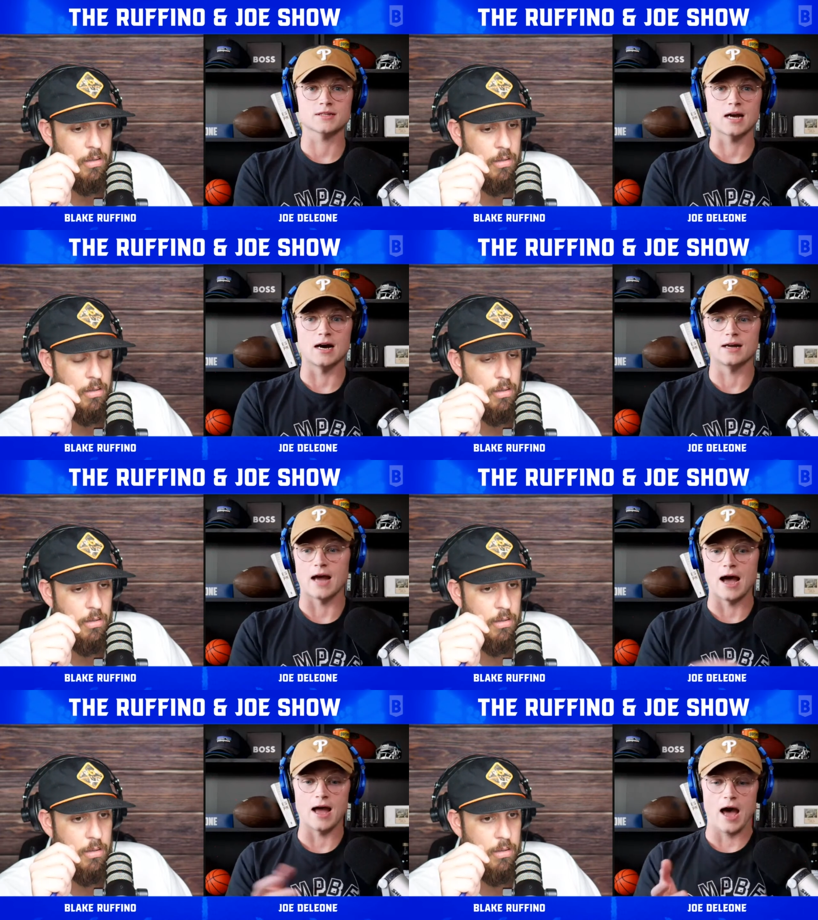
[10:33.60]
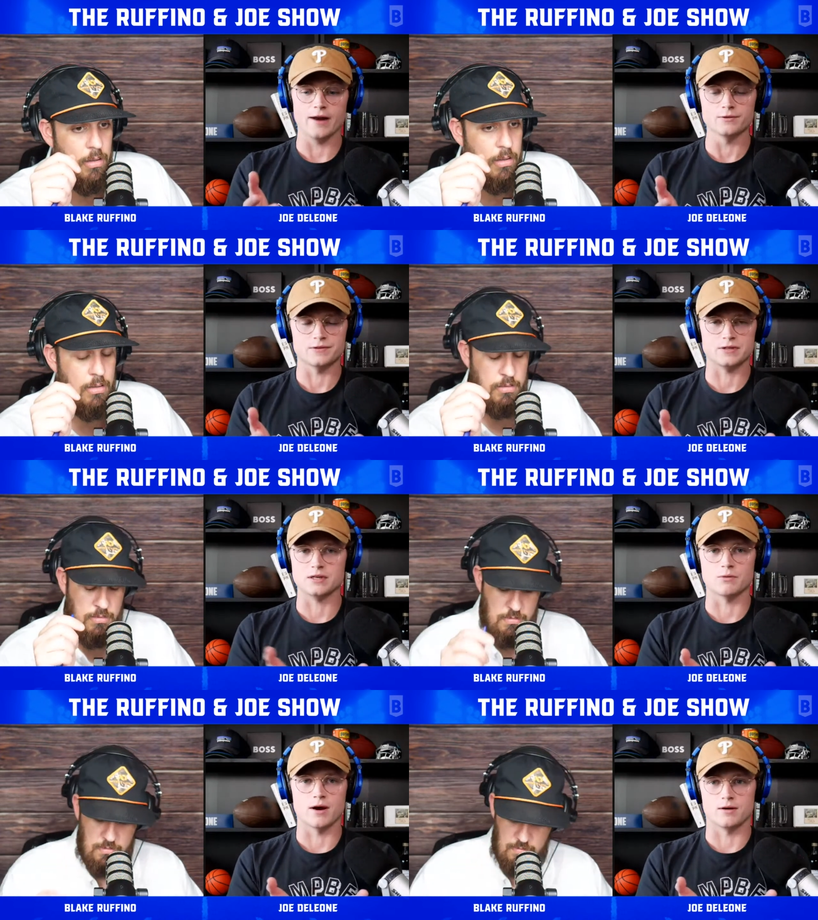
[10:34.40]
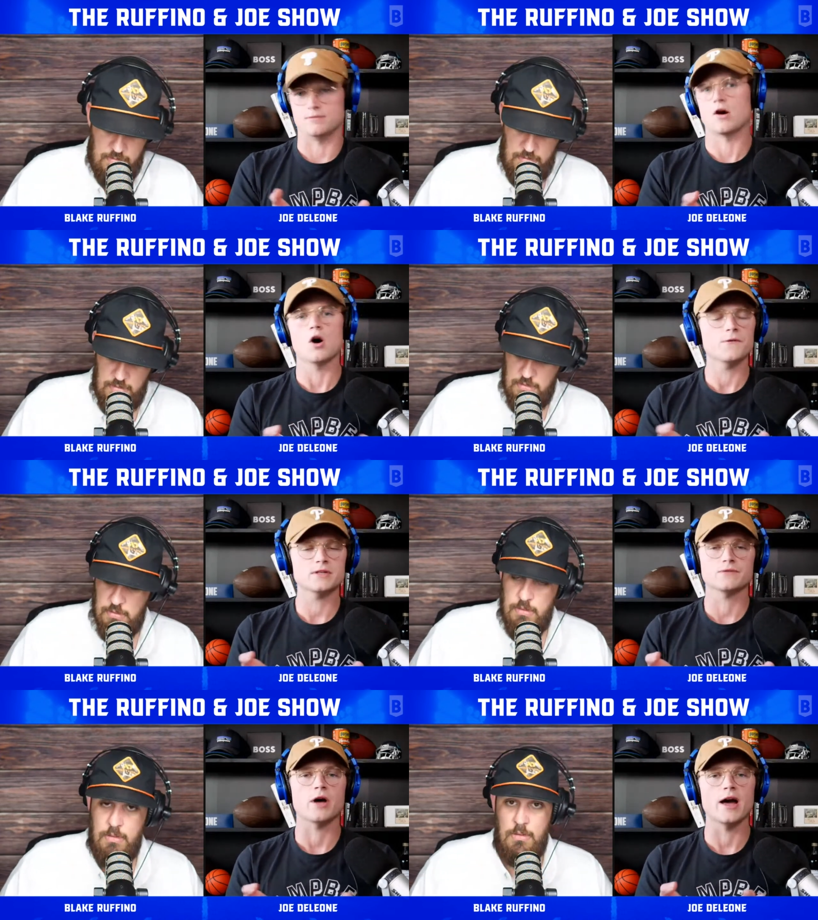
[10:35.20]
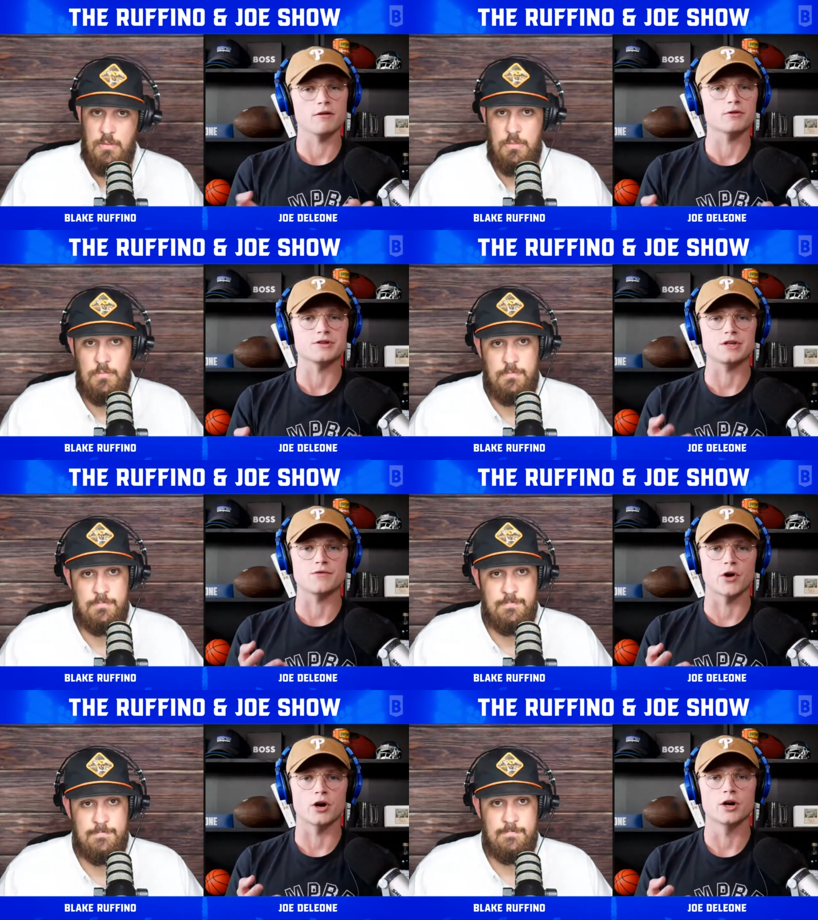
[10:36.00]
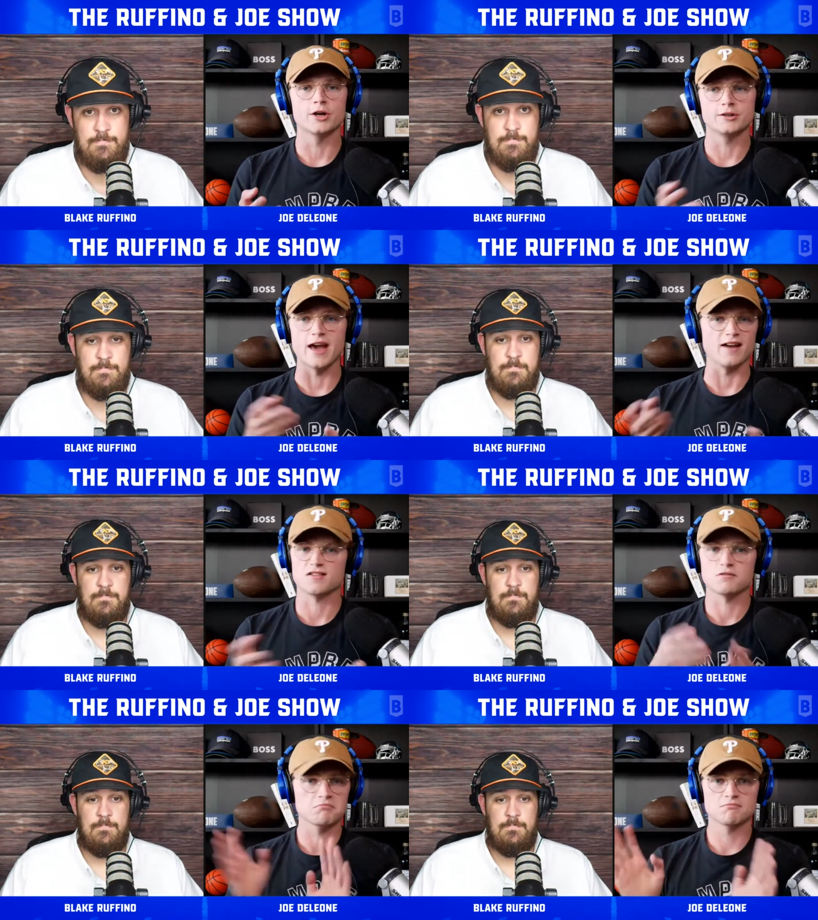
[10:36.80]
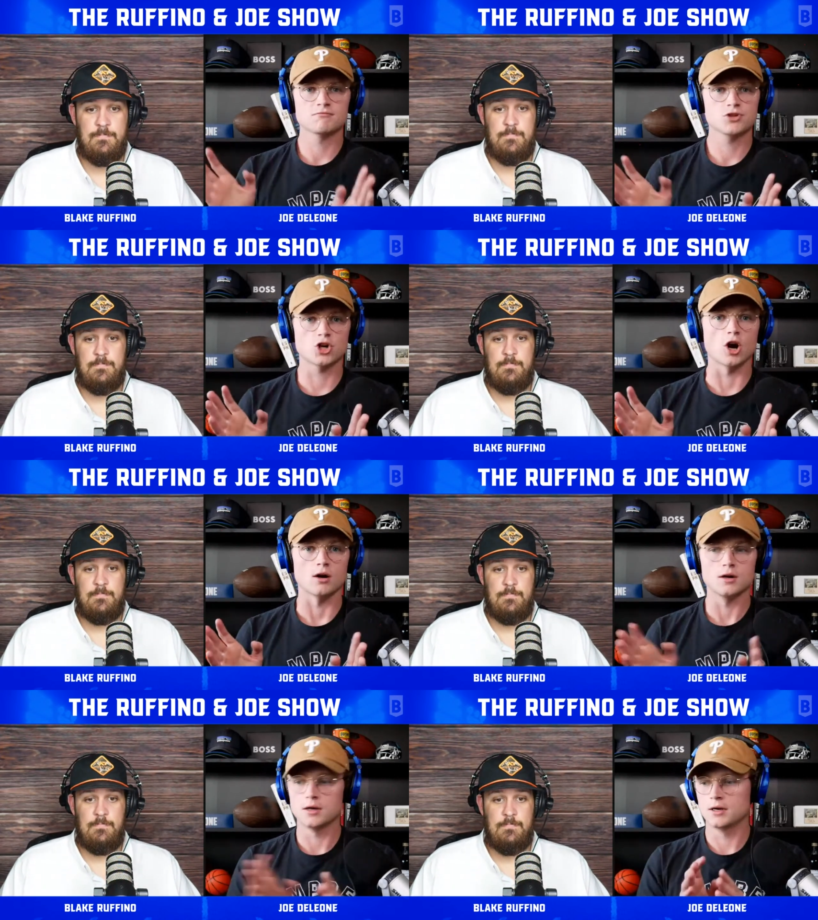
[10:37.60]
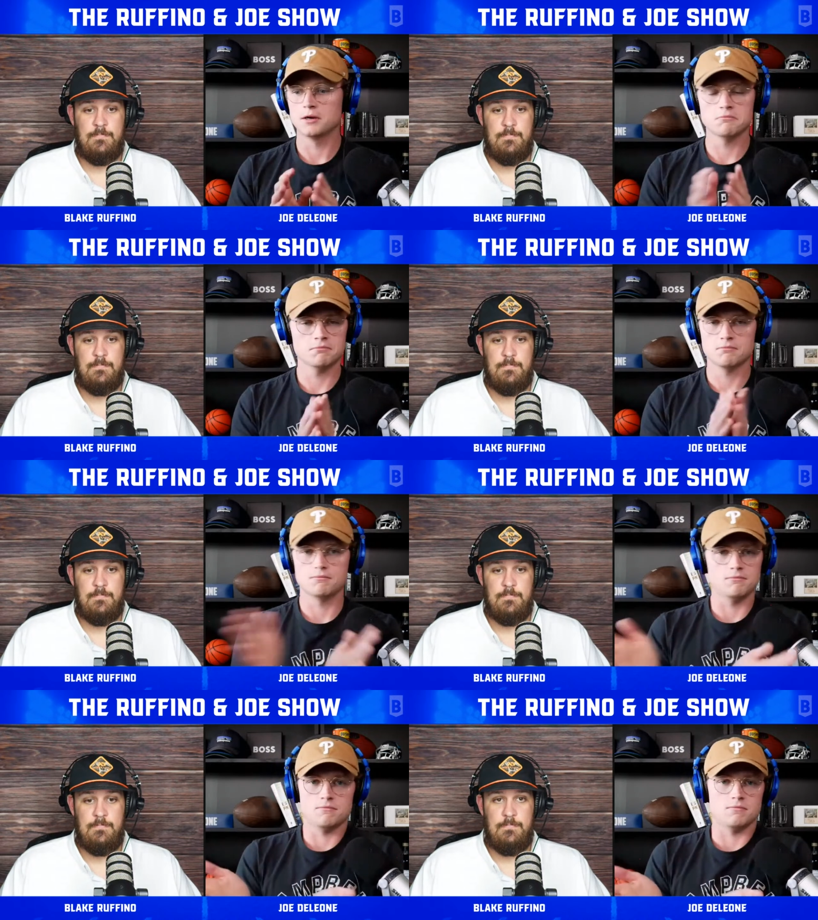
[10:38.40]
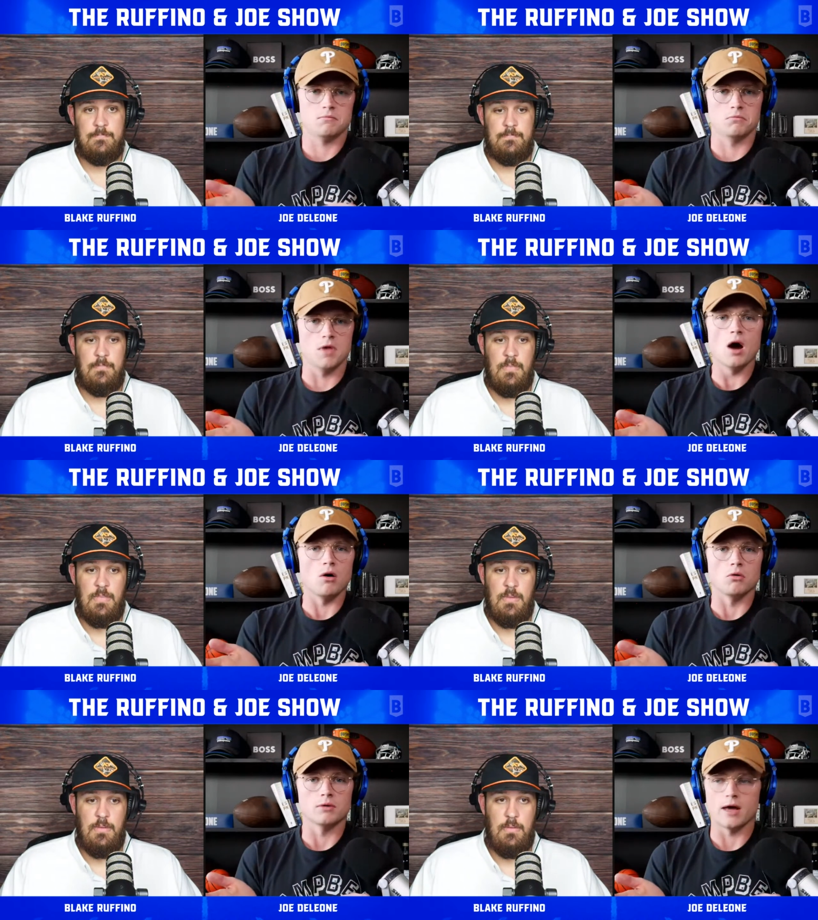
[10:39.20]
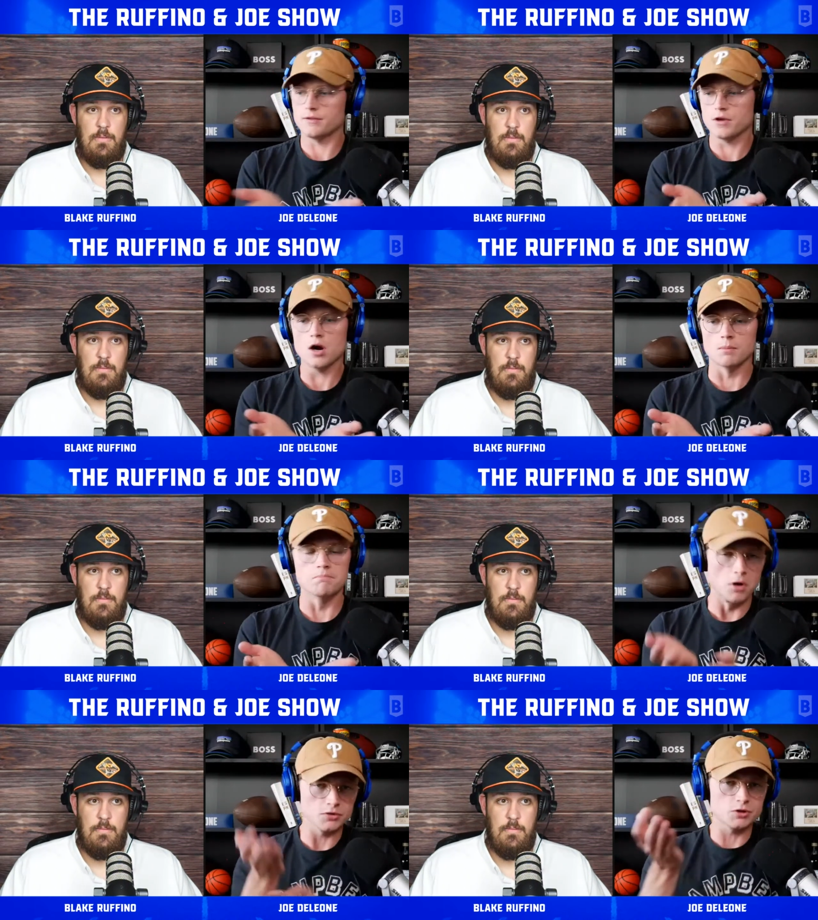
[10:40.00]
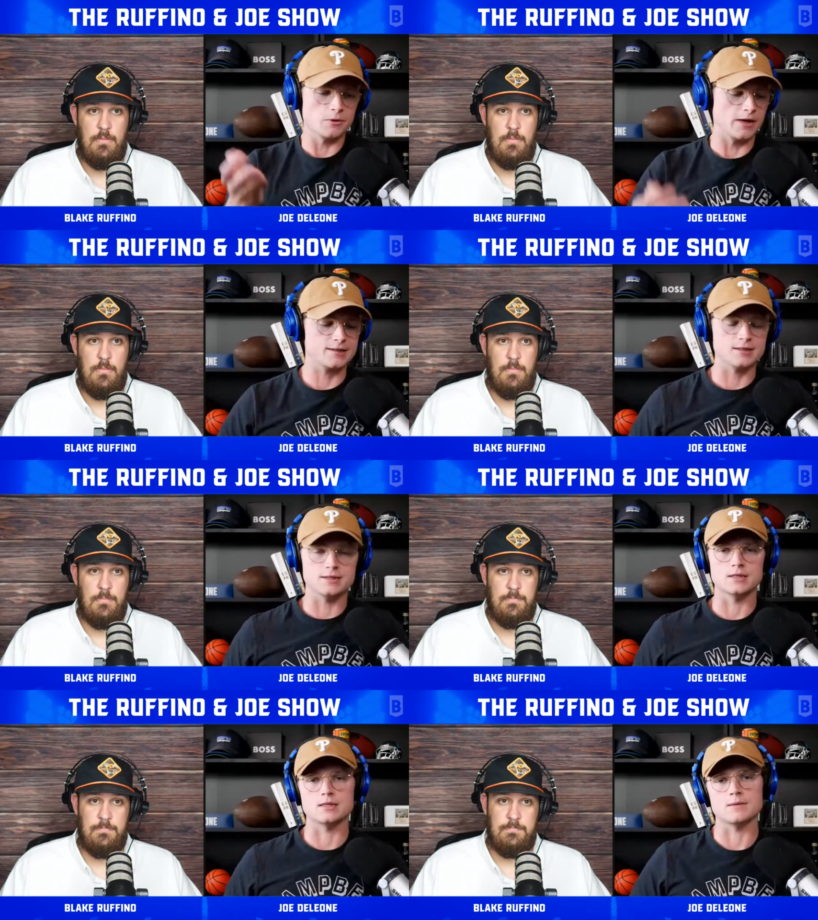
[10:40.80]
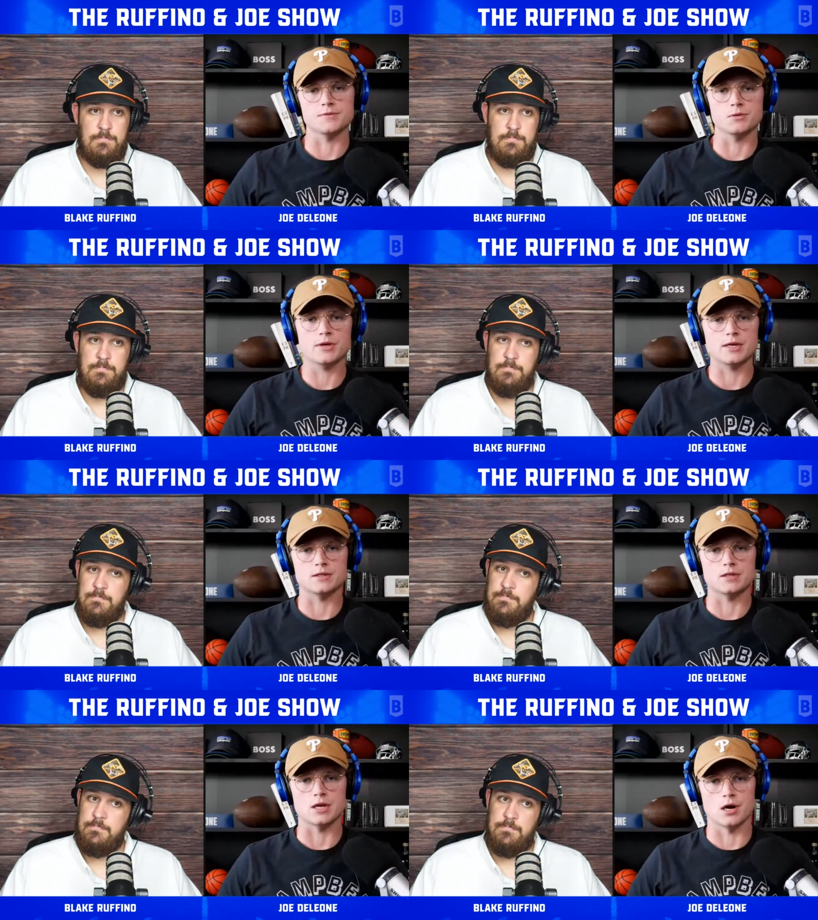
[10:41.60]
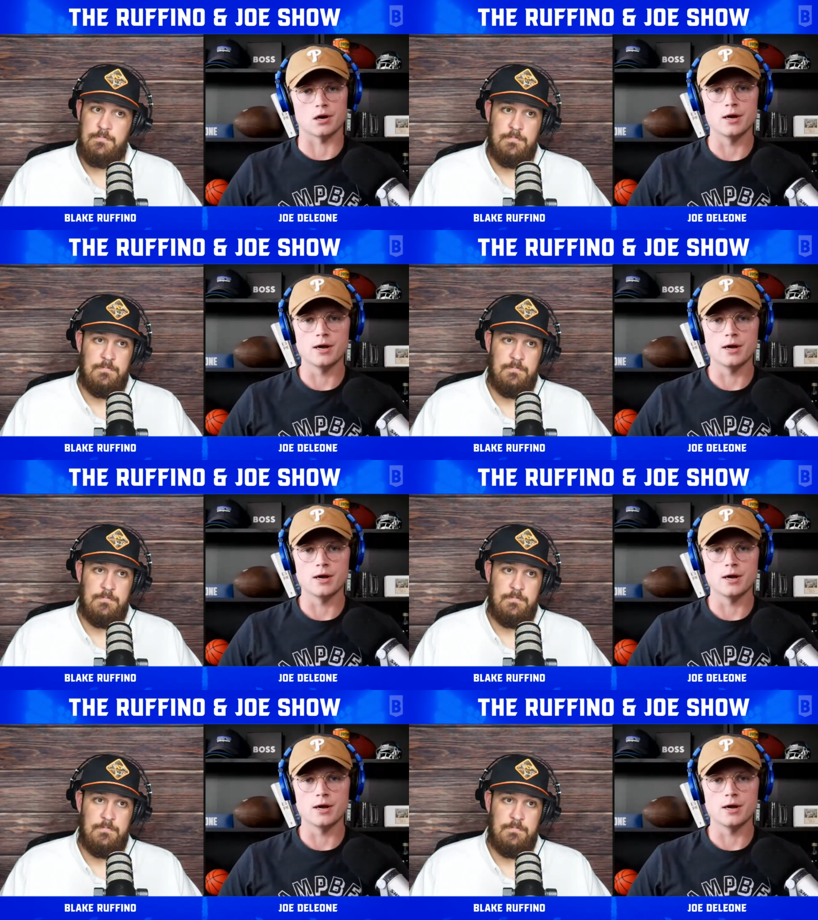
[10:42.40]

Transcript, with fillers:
Speaker 1: gone. I, I don't see where offensive line and receiver, yes, sure. No. Eh, there are multiple SEC teams that we can sit here,